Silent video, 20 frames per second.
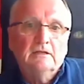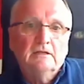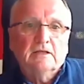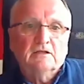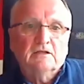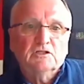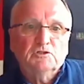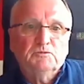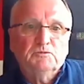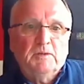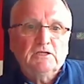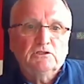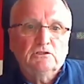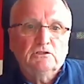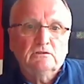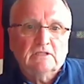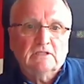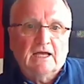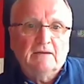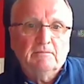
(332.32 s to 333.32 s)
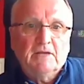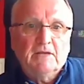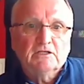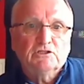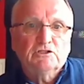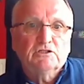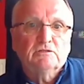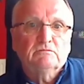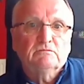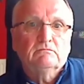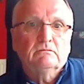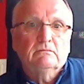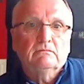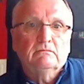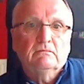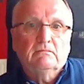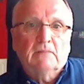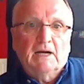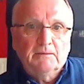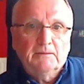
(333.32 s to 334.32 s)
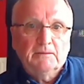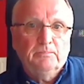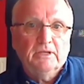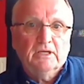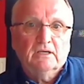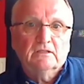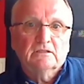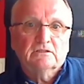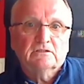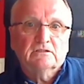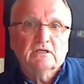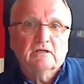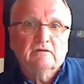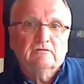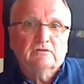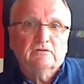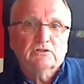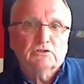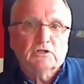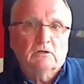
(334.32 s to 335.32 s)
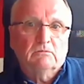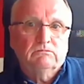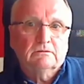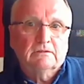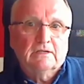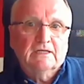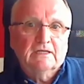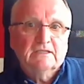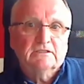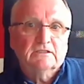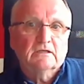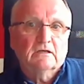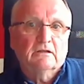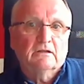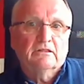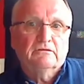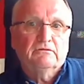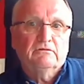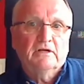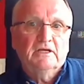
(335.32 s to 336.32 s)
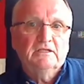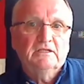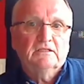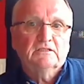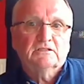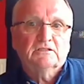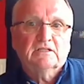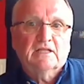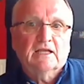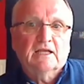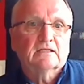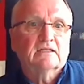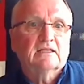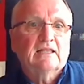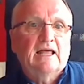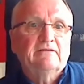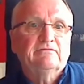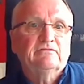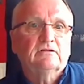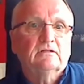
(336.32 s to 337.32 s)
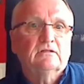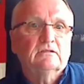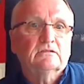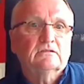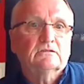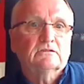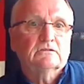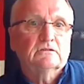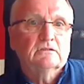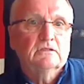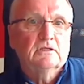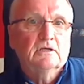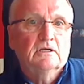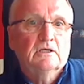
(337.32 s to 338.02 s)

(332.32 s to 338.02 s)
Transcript: Now, the spatial dimension might be conceived as operating on three distinct levels.